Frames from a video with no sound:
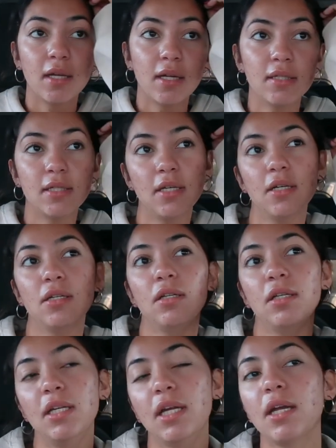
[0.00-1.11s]
considered
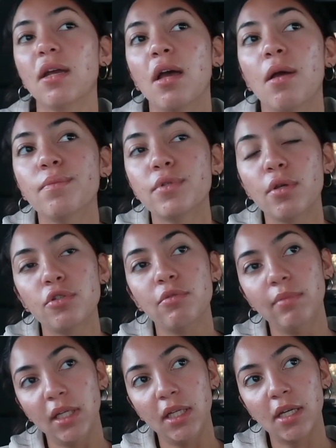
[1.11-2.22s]
deleting um, social
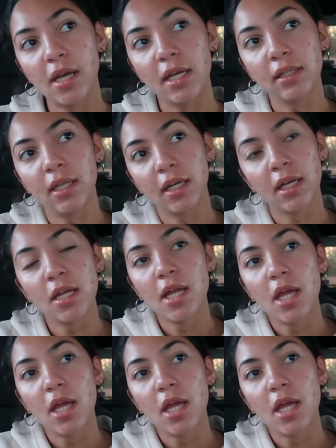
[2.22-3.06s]
media and like